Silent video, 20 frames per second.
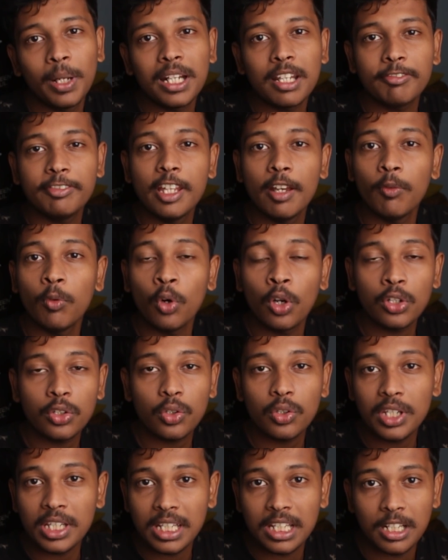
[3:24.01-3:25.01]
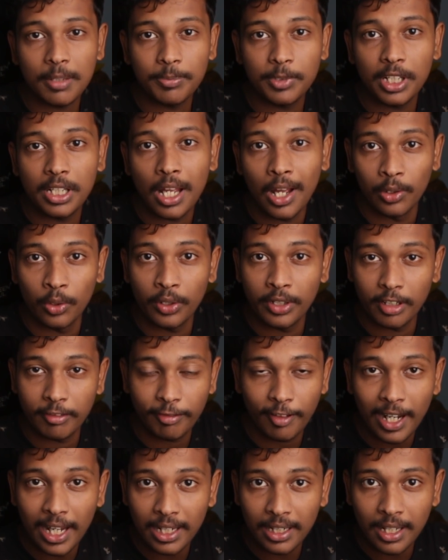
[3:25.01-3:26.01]
but if they want to decrypt the
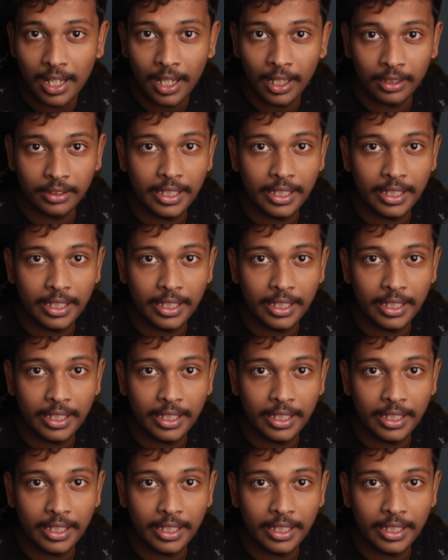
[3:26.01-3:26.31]
downloaded file,